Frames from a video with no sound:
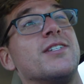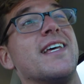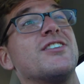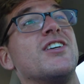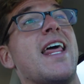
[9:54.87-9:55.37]
which is
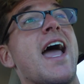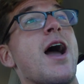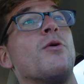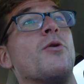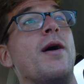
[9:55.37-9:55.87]
actually an
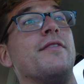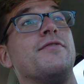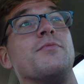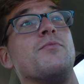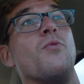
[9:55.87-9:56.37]
hour away
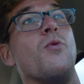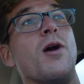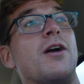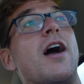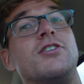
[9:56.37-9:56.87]
from
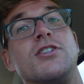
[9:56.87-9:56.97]
where I